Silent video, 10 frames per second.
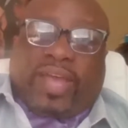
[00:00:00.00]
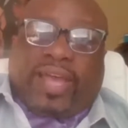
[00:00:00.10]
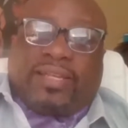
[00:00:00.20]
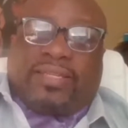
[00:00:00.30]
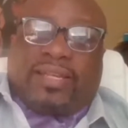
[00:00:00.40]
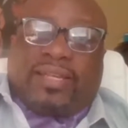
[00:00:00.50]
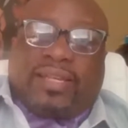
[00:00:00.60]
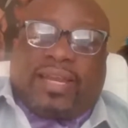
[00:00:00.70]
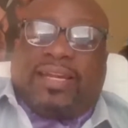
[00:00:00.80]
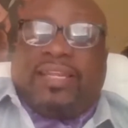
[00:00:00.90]
the facts
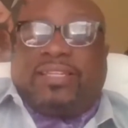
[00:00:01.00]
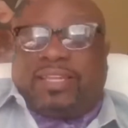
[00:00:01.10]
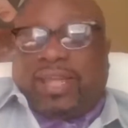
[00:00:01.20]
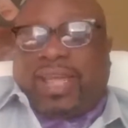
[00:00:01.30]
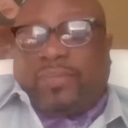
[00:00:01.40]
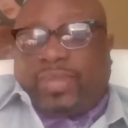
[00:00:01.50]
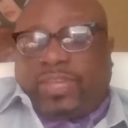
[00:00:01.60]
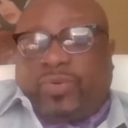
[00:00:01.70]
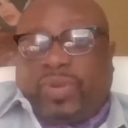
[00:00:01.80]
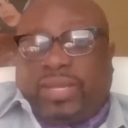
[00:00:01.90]
can lead to
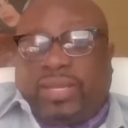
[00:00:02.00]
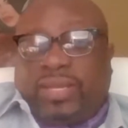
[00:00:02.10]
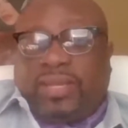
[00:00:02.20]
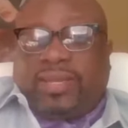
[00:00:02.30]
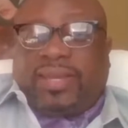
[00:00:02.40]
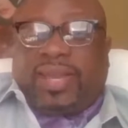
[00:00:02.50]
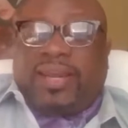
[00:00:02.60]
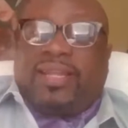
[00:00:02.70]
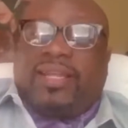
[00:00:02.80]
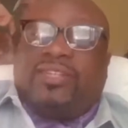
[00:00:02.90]
ambiguity,
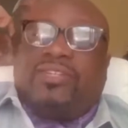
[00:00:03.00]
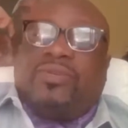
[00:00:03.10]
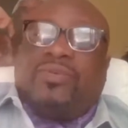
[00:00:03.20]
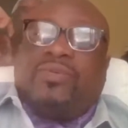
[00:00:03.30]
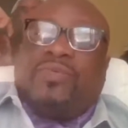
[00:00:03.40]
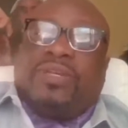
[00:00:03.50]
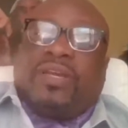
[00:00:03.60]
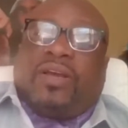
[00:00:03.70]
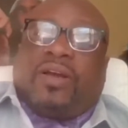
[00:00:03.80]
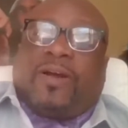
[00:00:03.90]
can lead to
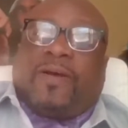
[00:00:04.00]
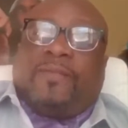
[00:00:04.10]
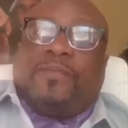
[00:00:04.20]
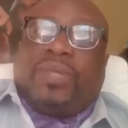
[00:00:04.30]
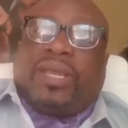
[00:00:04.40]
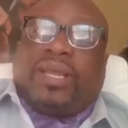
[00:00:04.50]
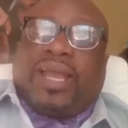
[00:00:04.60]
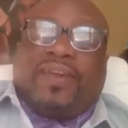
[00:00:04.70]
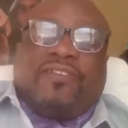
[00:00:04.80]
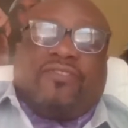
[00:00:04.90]
a
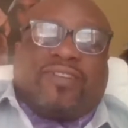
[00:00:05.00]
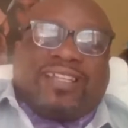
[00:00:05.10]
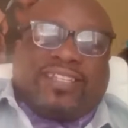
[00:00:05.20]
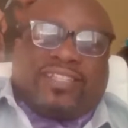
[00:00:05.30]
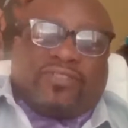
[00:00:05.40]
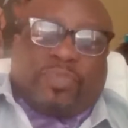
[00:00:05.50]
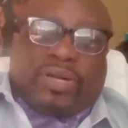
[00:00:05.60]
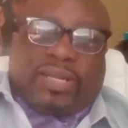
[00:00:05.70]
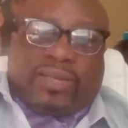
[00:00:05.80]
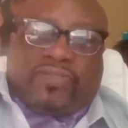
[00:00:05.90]
kind of crisis of
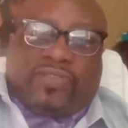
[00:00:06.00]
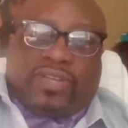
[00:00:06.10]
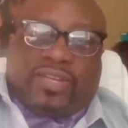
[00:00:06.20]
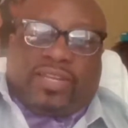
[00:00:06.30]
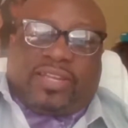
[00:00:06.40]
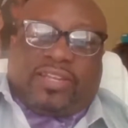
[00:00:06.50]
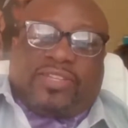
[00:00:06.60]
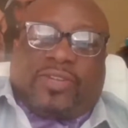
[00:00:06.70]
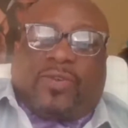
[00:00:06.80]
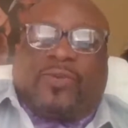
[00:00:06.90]
belief.
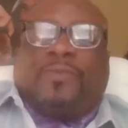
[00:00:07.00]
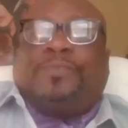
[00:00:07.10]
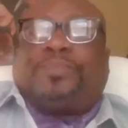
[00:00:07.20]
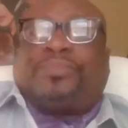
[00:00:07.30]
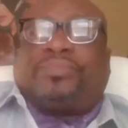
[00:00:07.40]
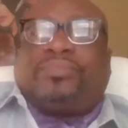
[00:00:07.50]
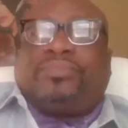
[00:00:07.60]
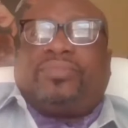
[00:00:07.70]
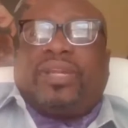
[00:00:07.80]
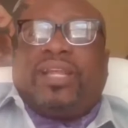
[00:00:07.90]
So
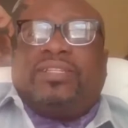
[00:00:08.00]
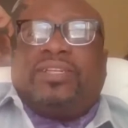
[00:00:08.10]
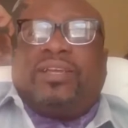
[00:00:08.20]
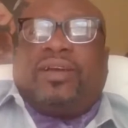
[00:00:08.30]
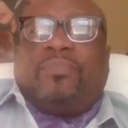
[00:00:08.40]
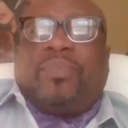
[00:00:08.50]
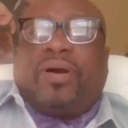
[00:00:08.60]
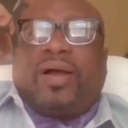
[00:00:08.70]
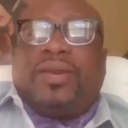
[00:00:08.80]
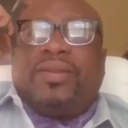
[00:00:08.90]
it's
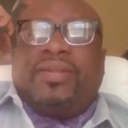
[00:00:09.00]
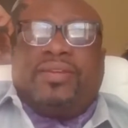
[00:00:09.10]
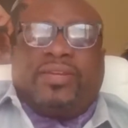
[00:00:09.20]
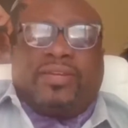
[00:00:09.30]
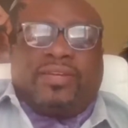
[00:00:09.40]
upon